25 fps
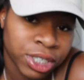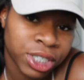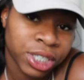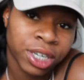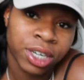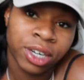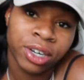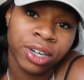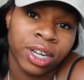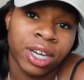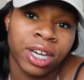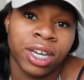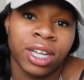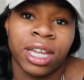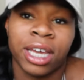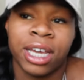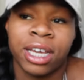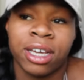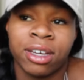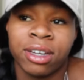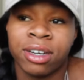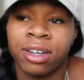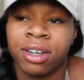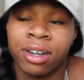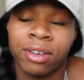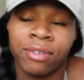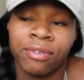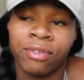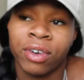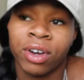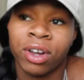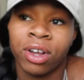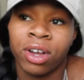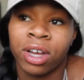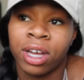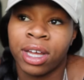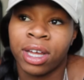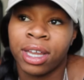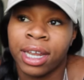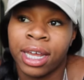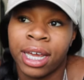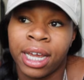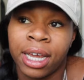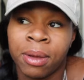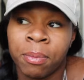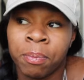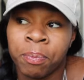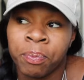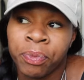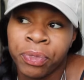Richard you're not like good enough for God
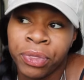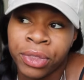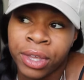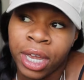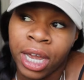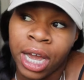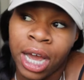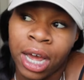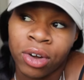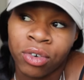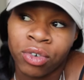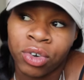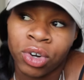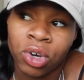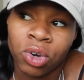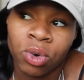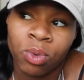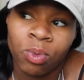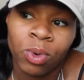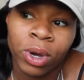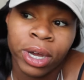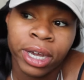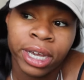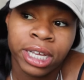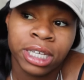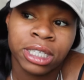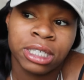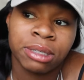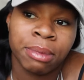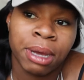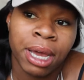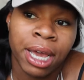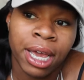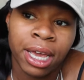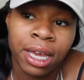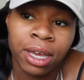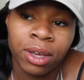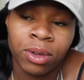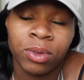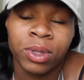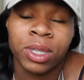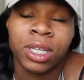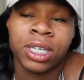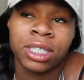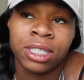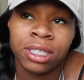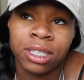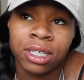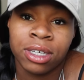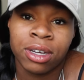like I don't know what gets in my oh
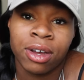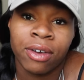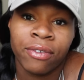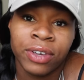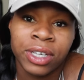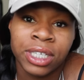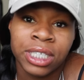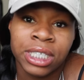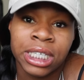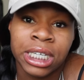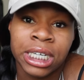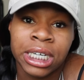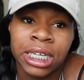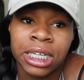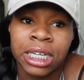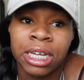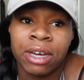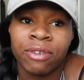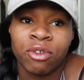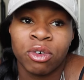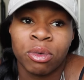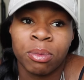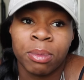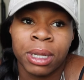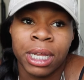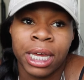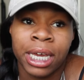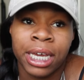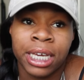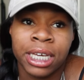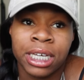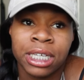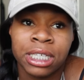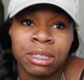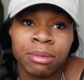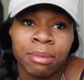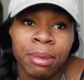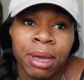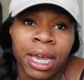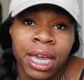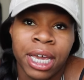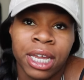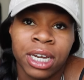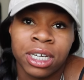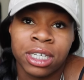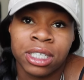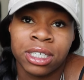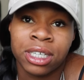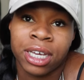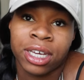this obviously the devil but like gets in my
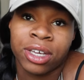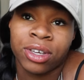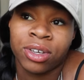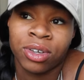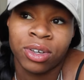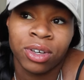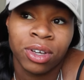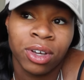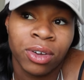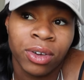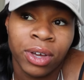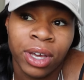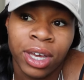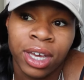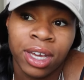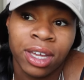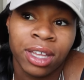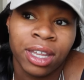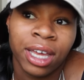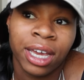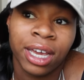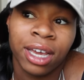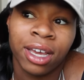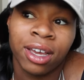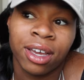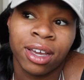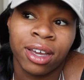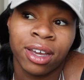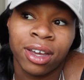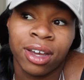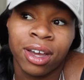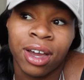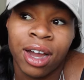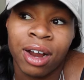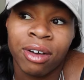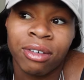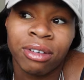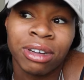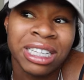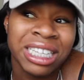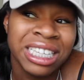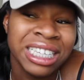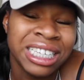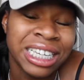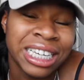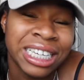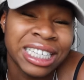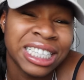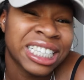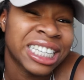head and it's like okay like God really
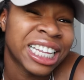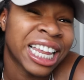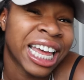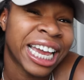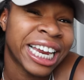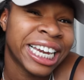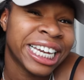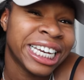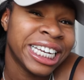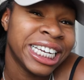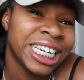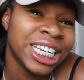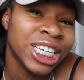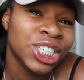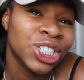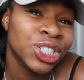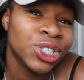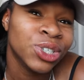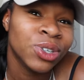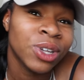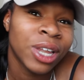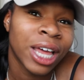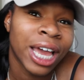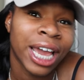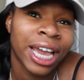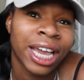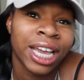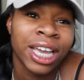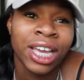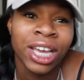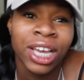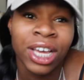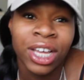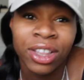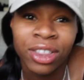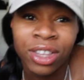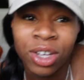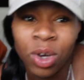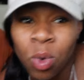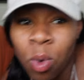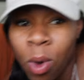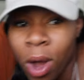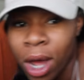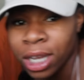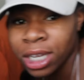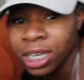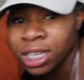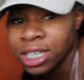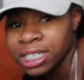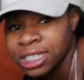doesn't like need you like the
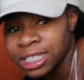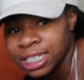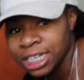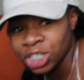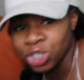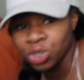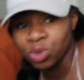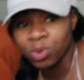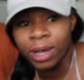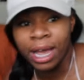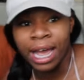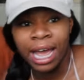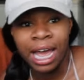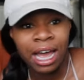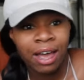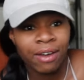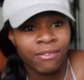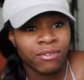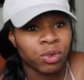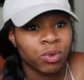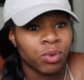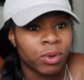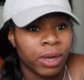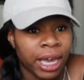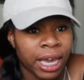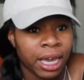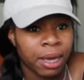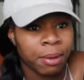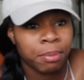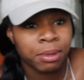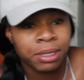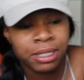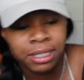qualities that you have you can't